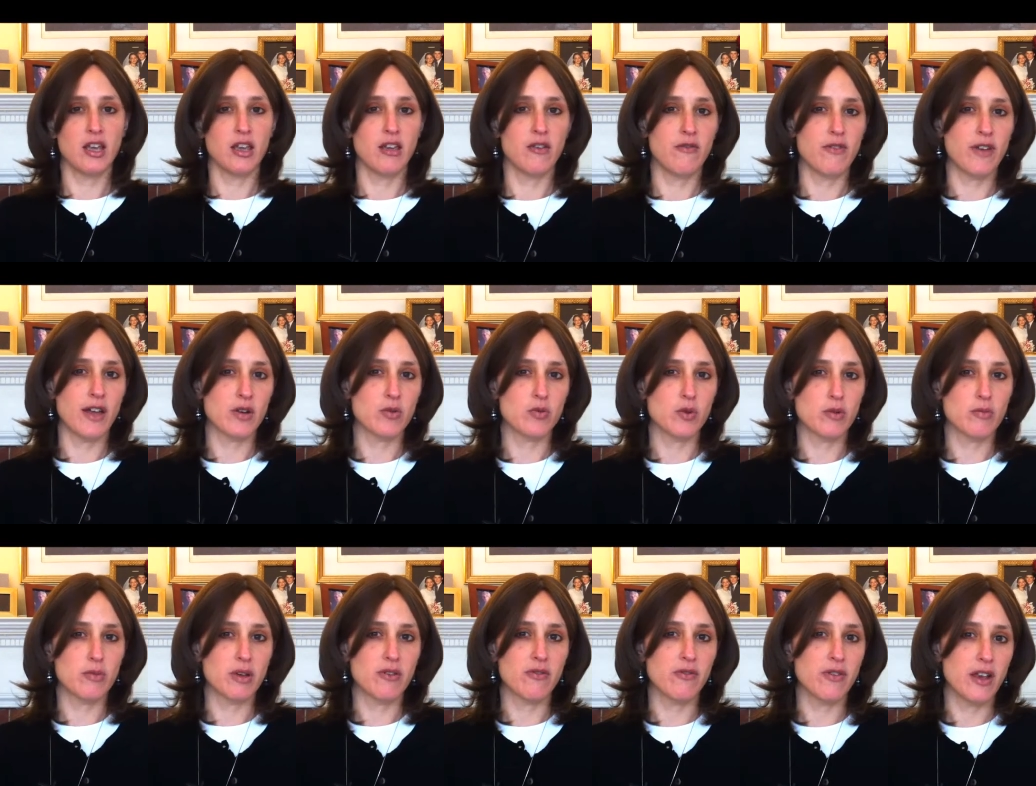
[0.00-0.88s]
In fact, one
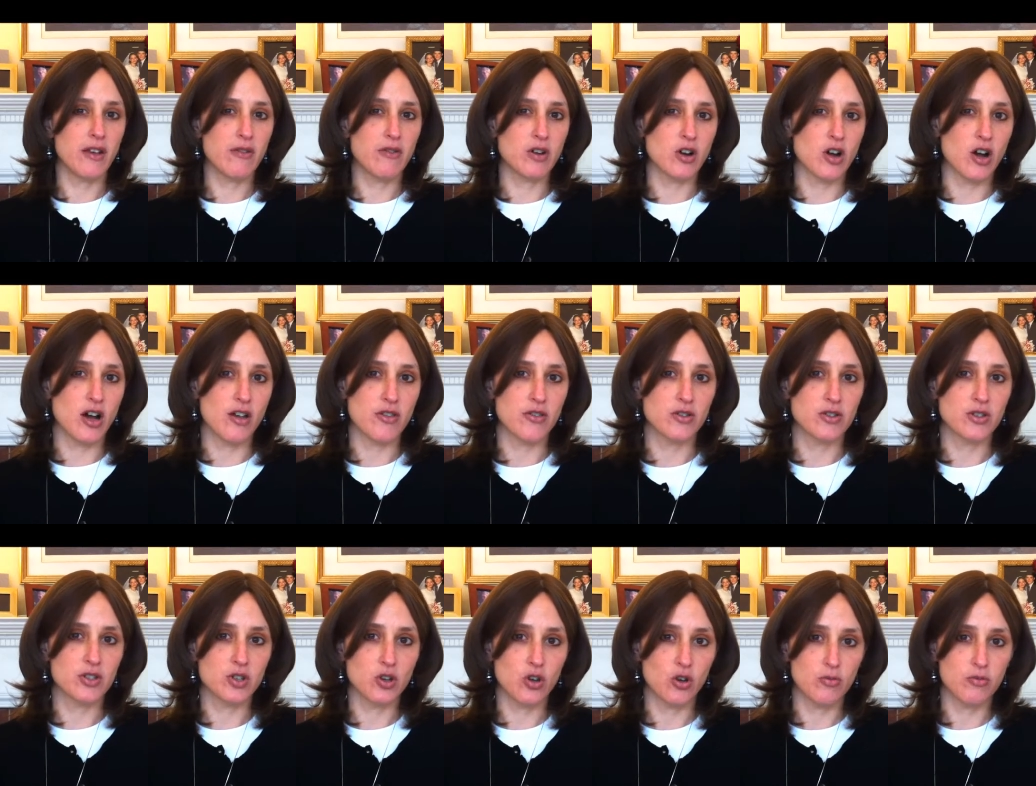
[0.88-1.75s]
of my favorite
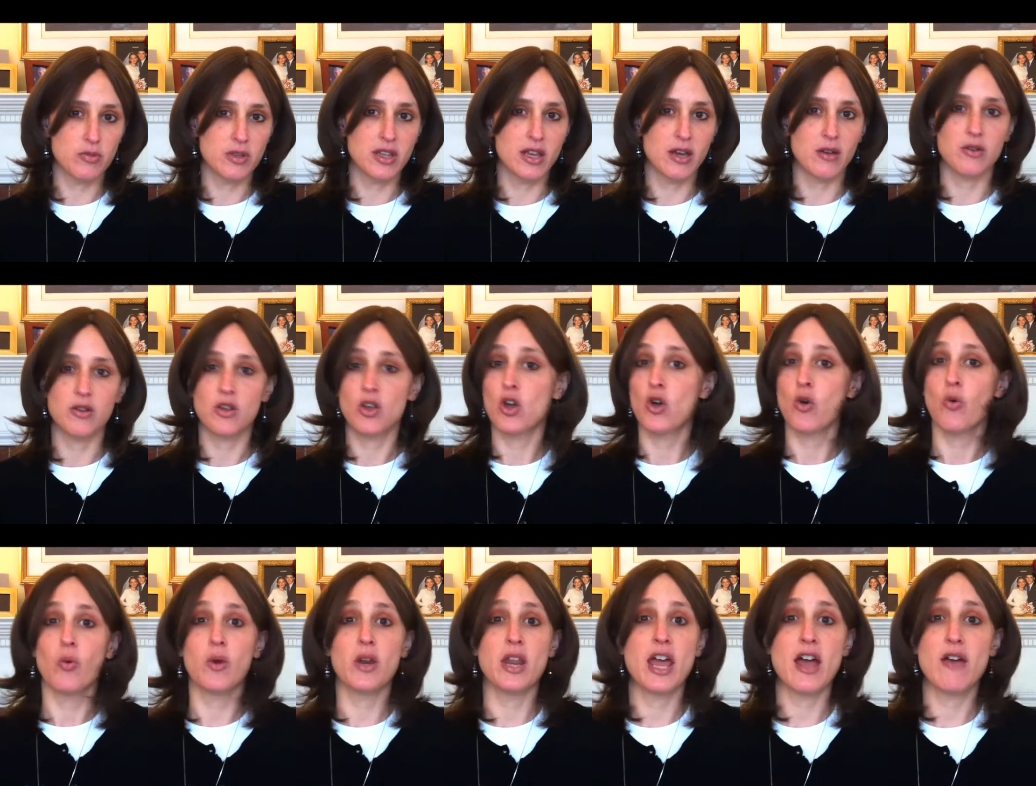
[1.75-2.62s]
authors told me that
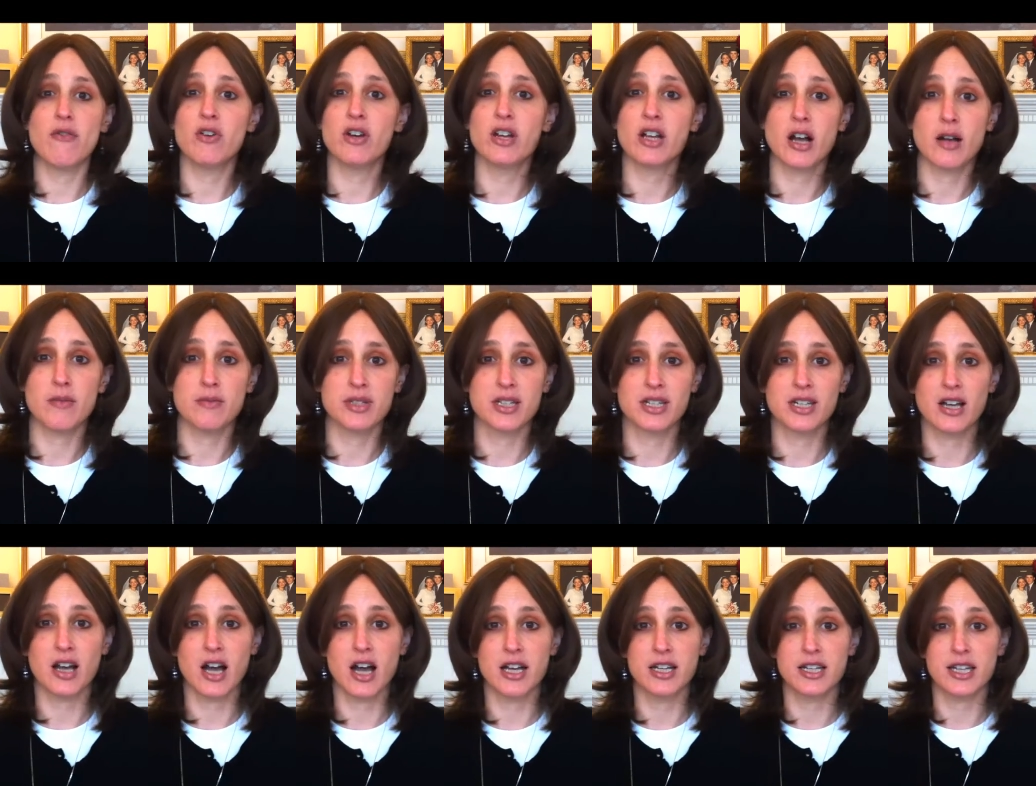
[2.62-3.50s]
whenever he comes into
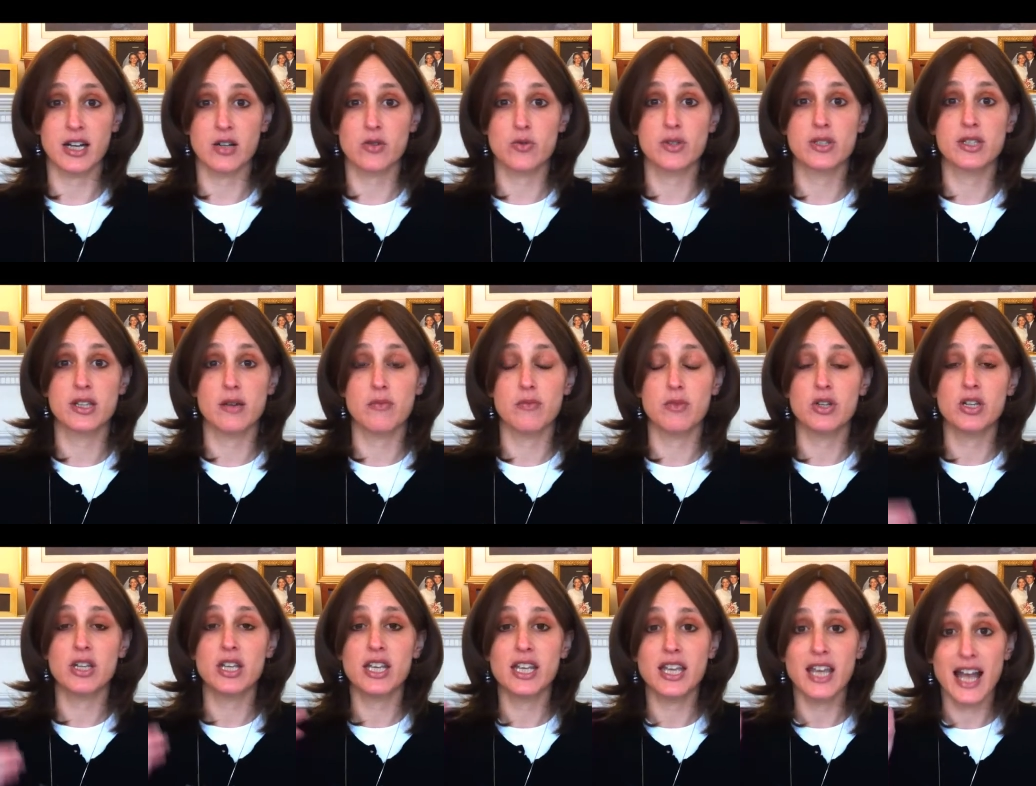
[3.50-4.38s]
contact with
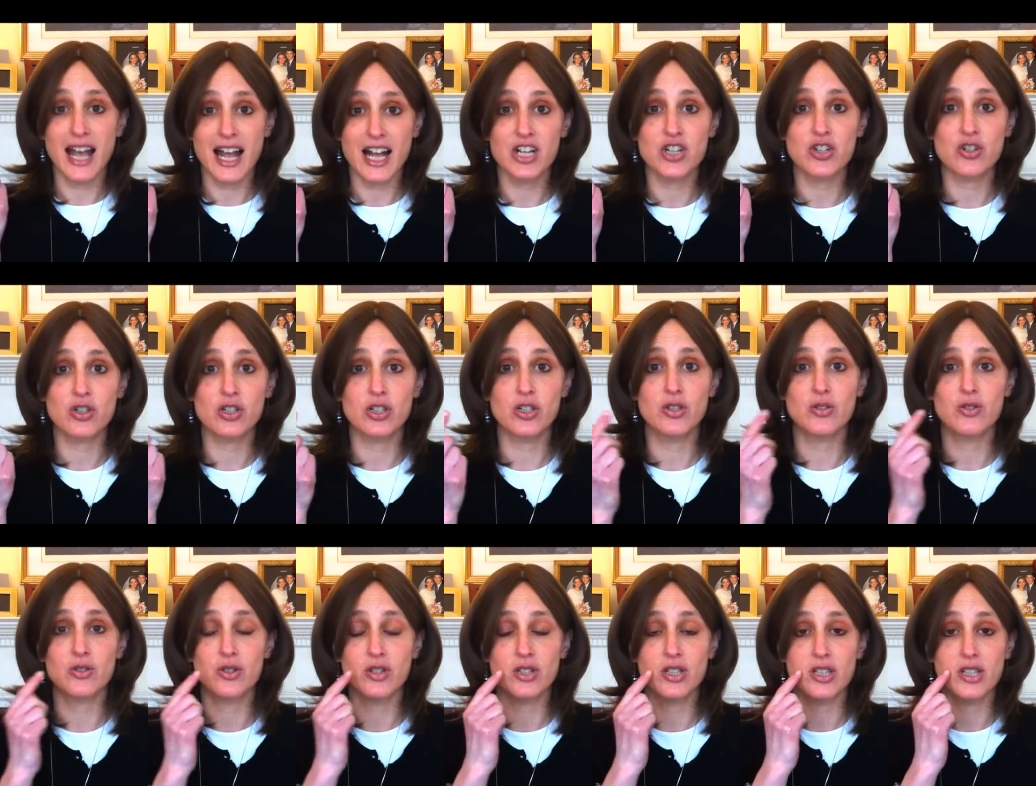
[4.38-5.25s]
someone, he actually
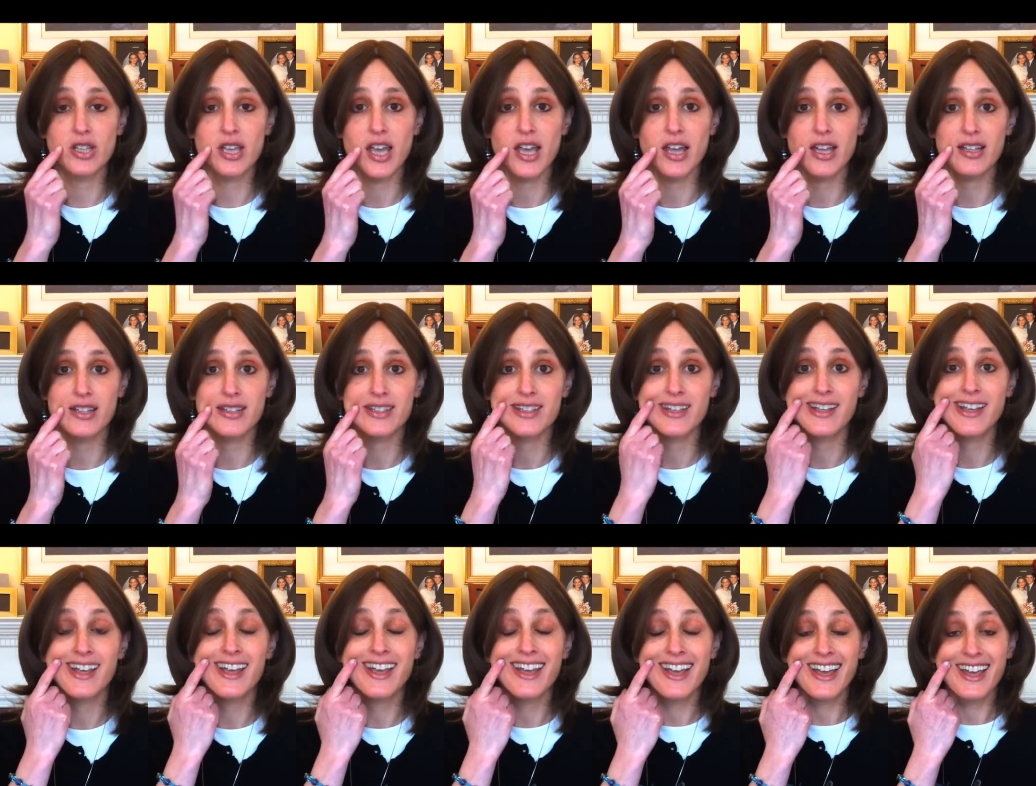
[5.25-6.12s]
uses his hands
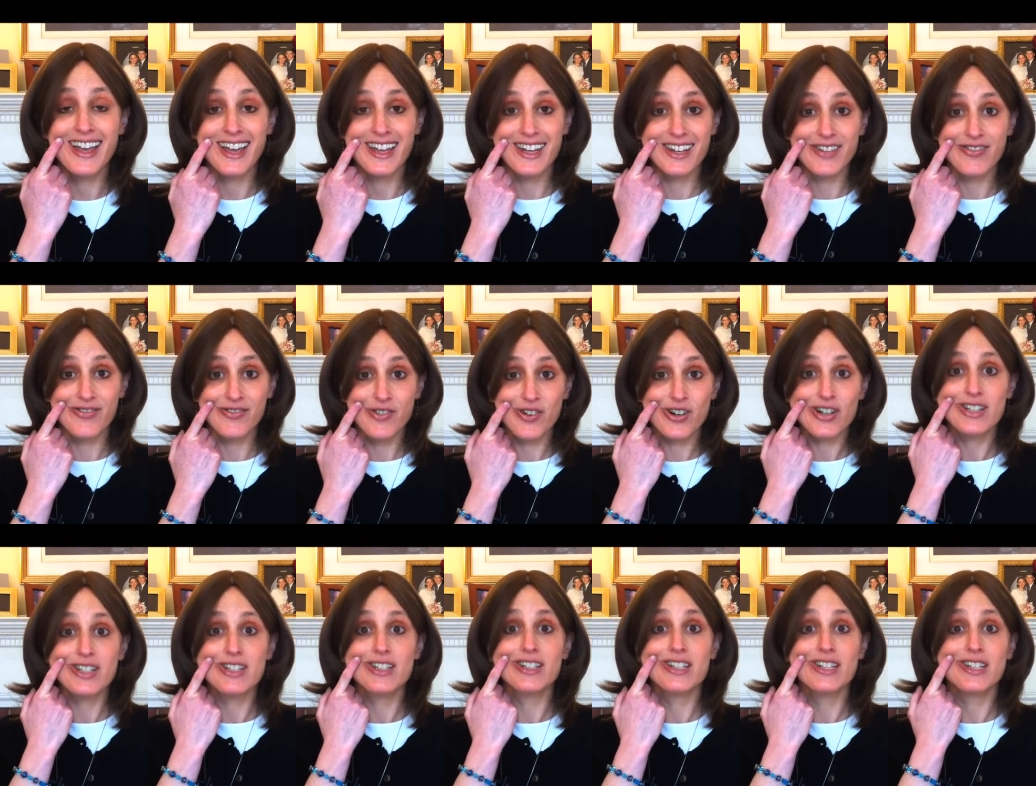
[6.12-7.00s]
and he
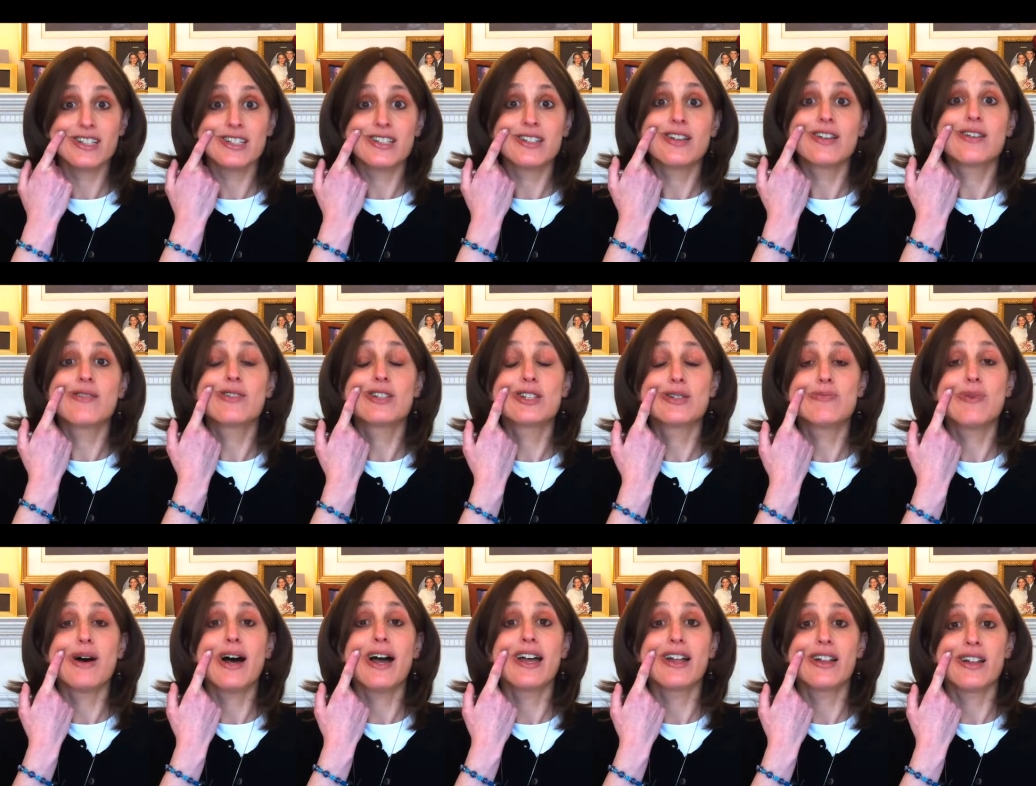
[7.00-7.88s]
forces his
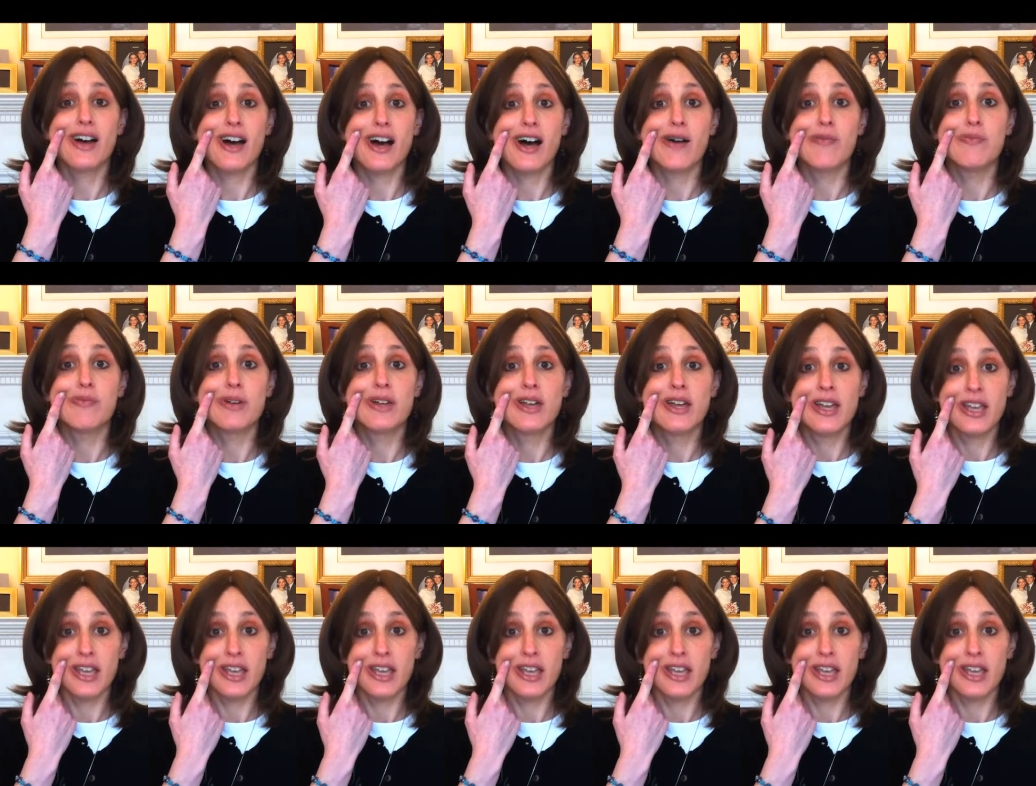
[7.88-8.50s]
smile up.